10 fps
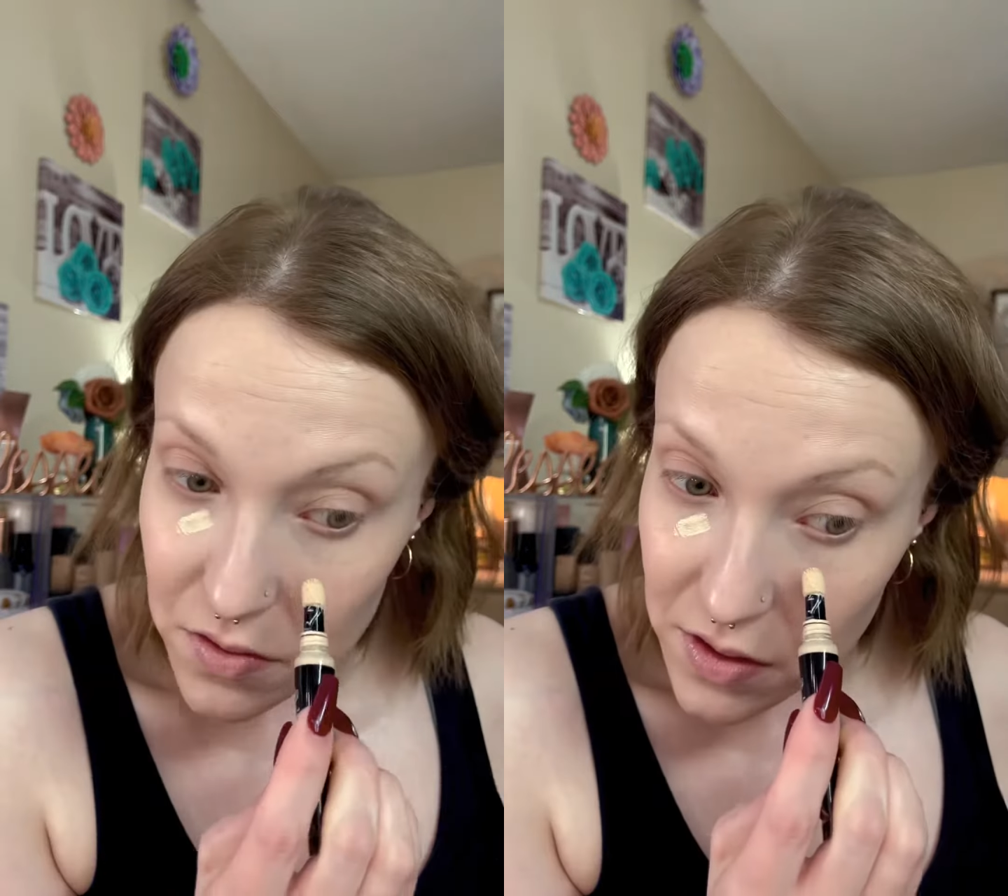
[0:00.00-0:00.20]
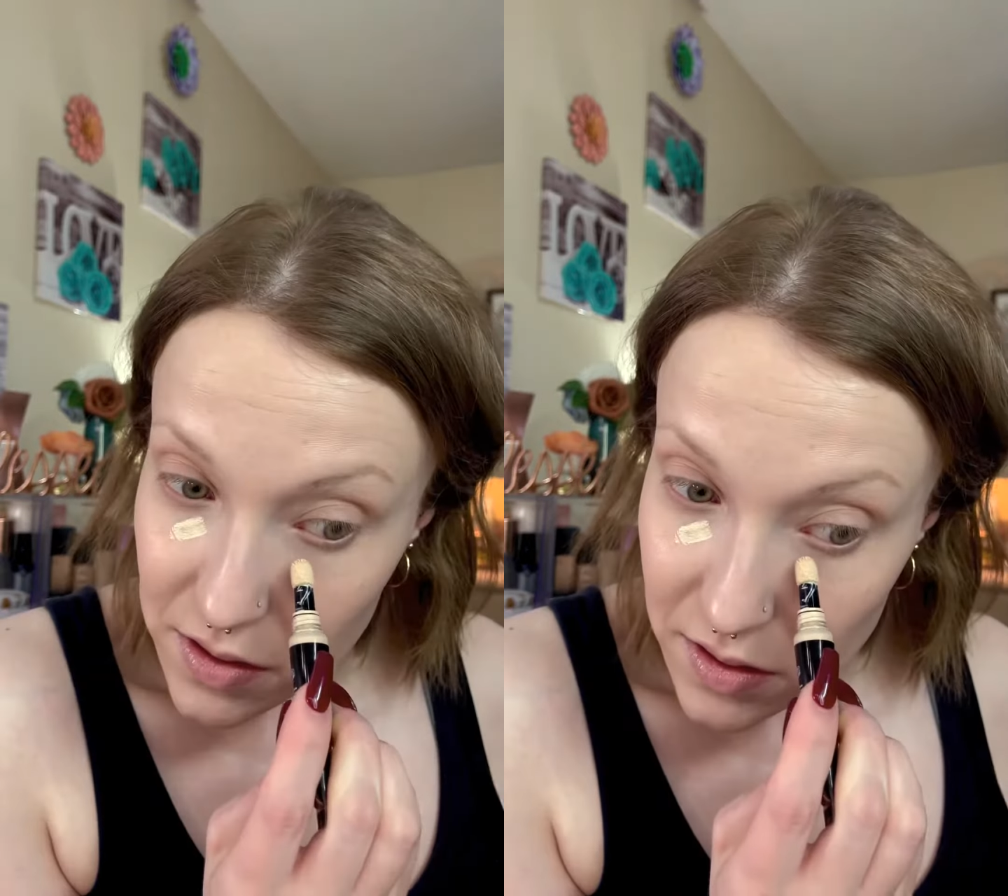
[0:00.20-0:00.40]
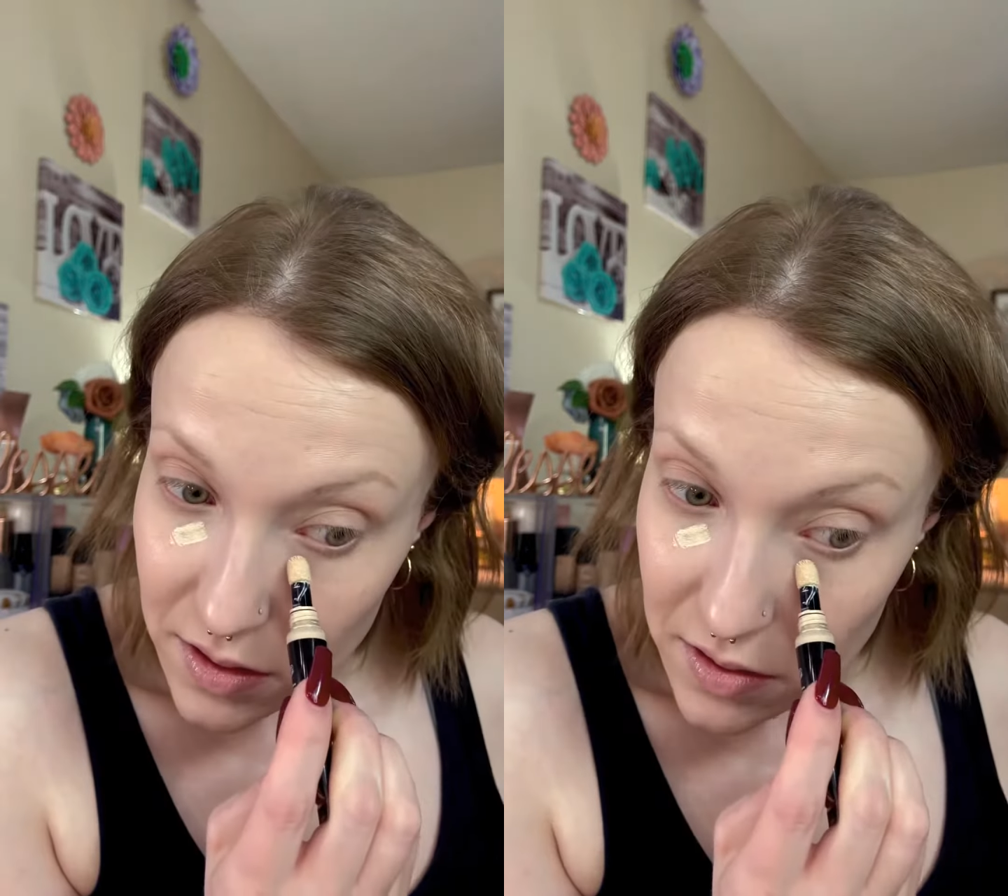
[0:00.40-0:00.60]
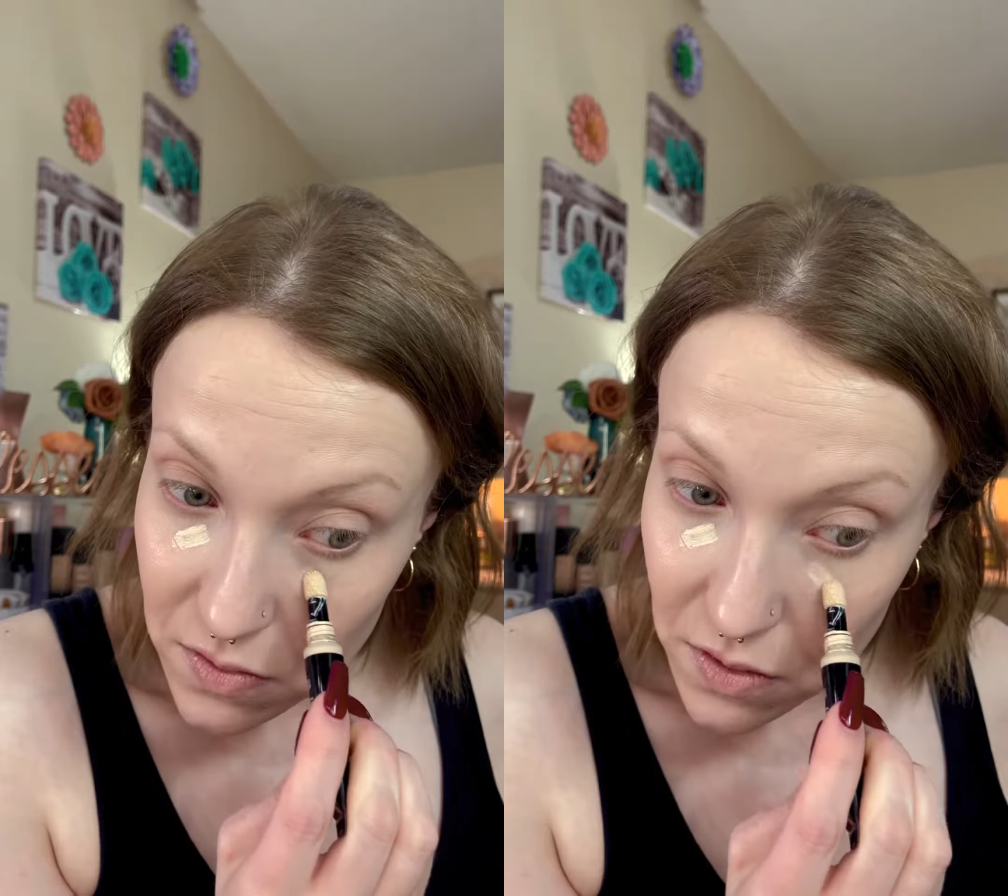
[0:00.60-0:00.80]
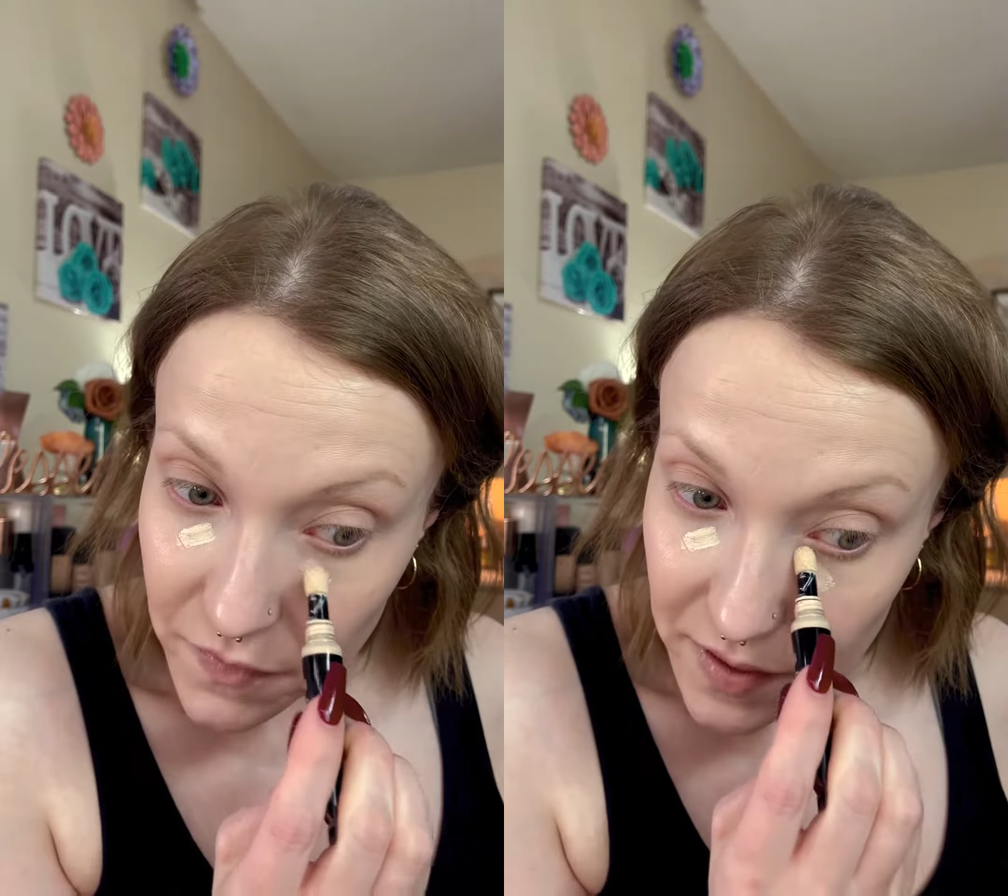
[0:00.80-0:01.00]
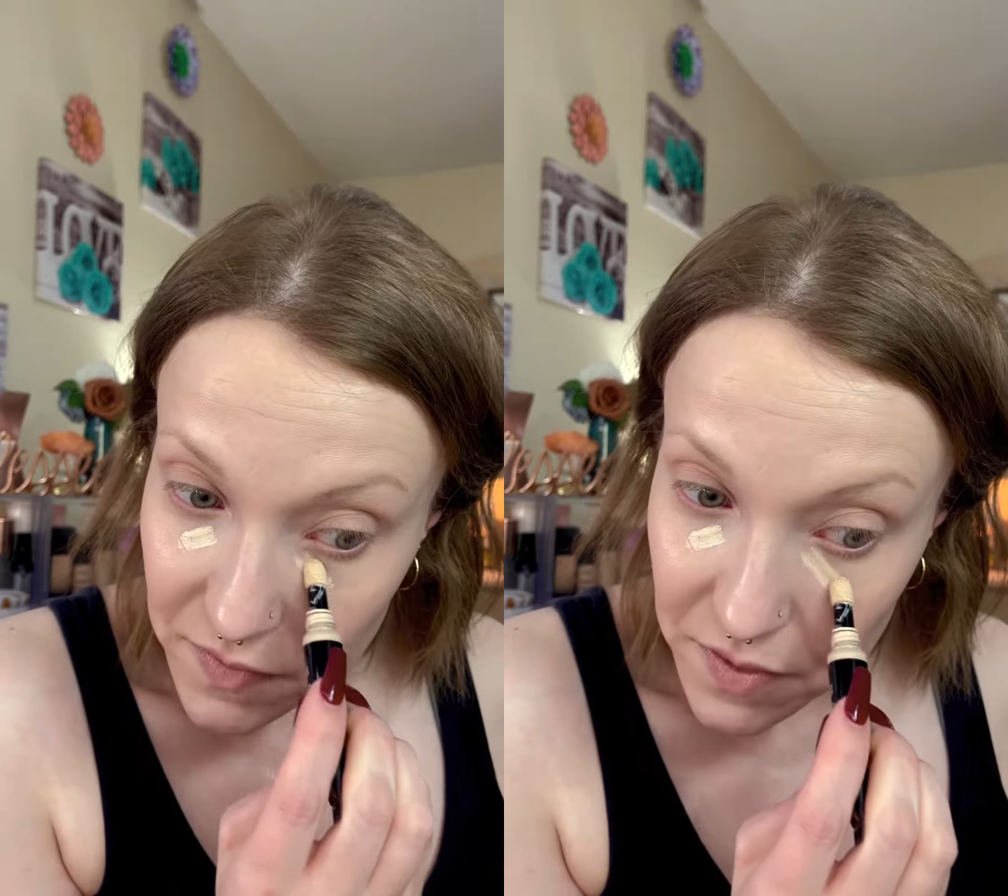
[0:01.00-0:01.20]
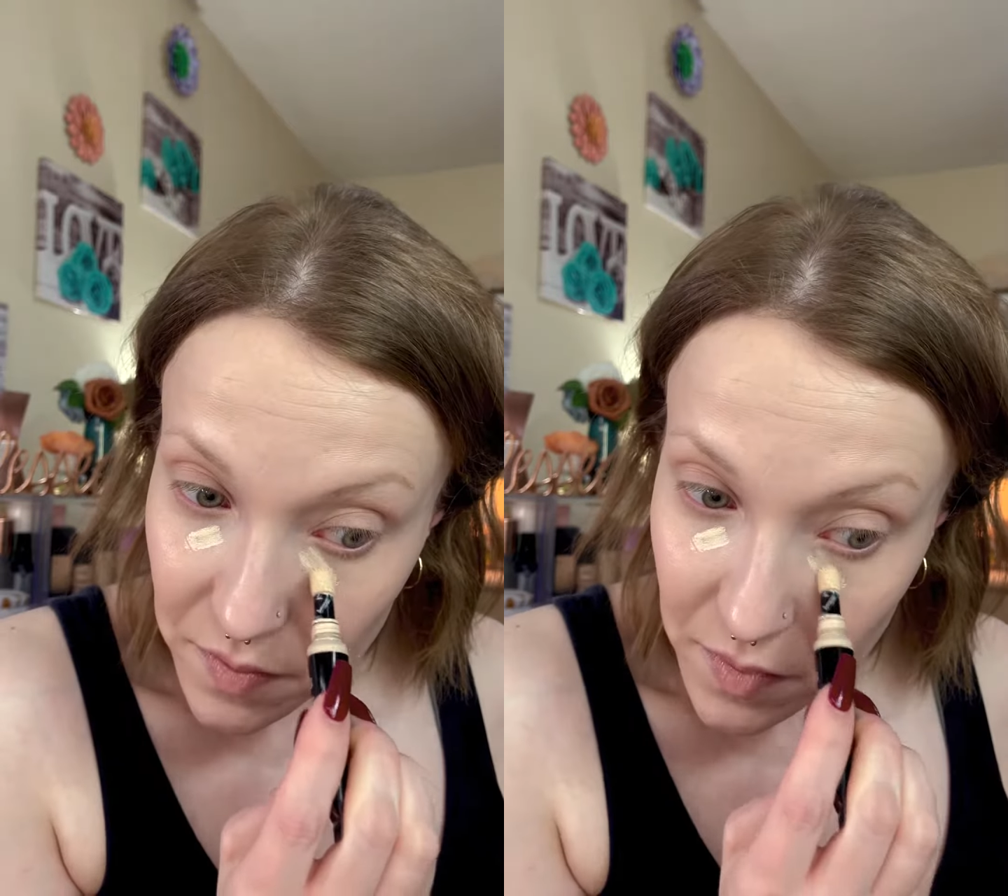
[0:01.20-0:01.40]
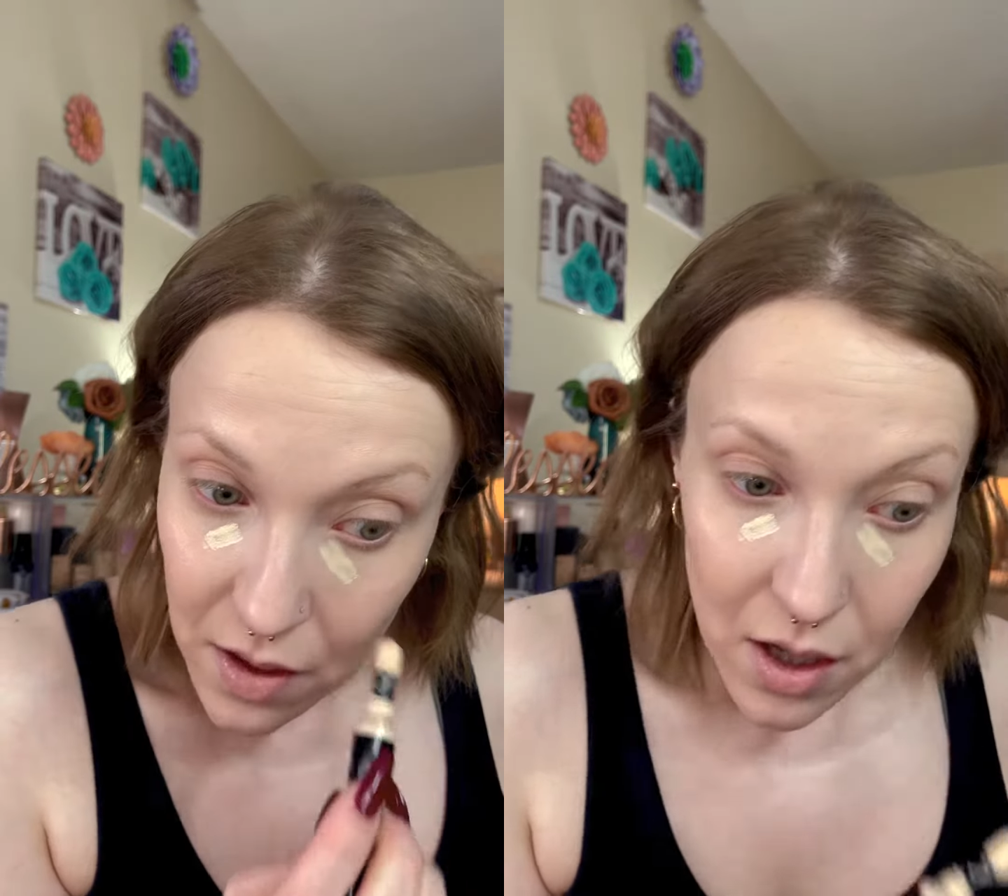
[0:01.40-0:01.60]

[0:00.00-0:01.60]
you can see I sort of had some